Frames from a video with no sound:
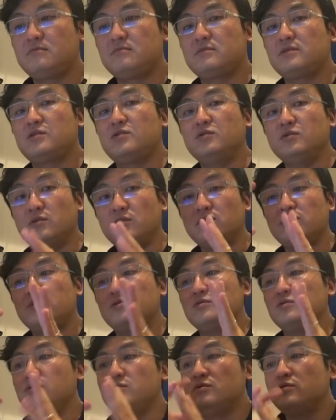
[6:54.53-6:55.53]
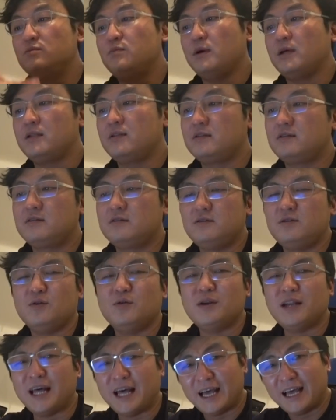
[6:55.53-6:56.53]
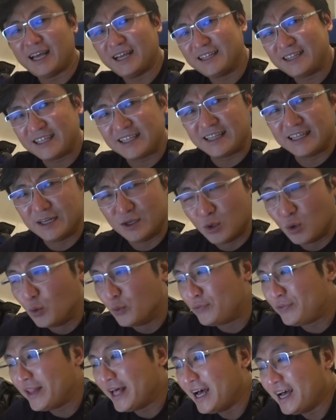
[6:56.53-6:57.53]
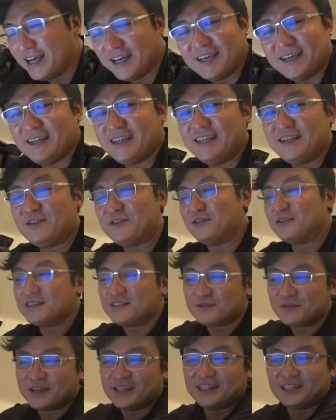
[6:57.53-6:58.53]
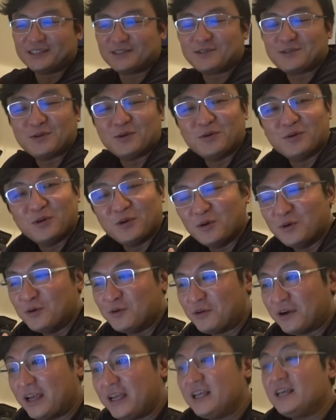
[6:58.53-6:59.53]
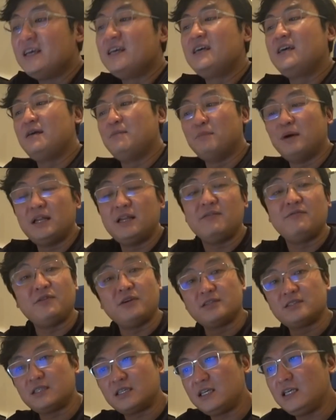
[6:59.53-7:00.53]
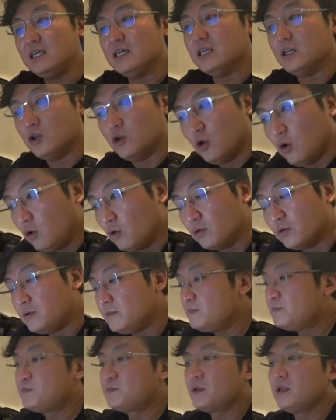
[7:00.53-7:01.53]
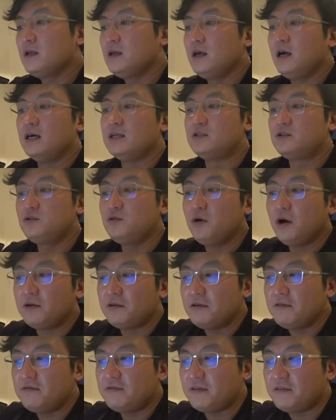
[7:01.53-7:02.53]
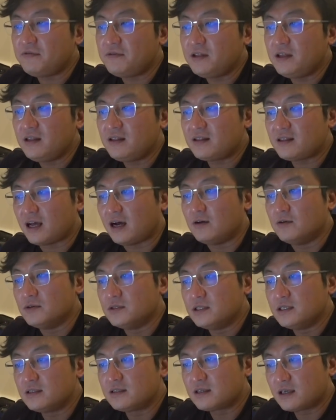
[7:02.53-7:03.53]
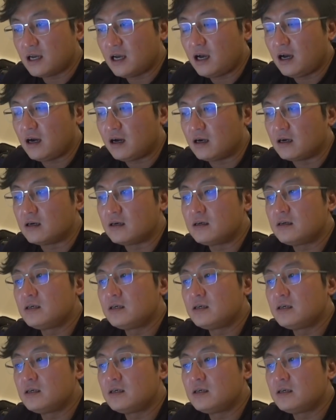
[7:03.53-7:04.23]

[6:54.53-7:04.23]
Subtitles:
kudos to you, but don't take the loan lah. Interest rate is so low, right? But if you are taking a loan, a 250,000 car,